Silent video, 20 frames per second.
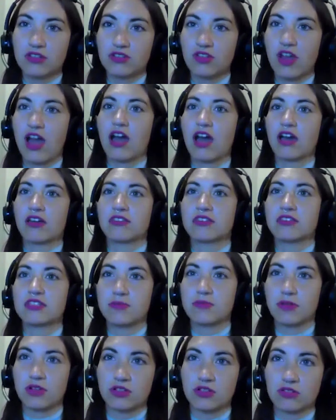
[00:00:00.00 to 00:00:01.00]
track the
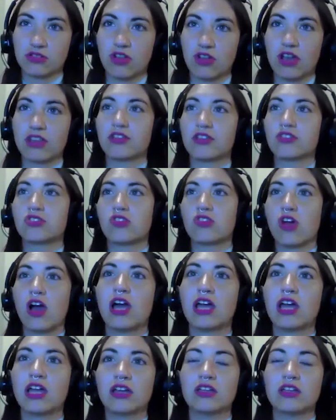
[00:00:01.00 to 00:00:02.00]
spiritual track they're
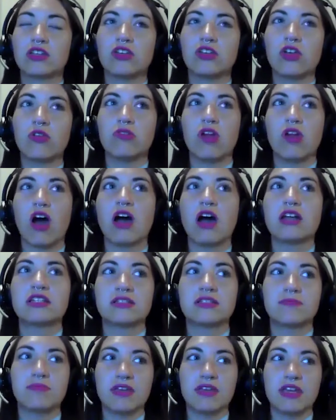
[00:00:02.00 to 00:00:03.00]
trying you know not
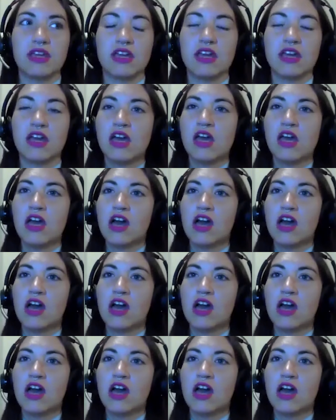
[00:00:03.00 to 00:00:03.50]
to be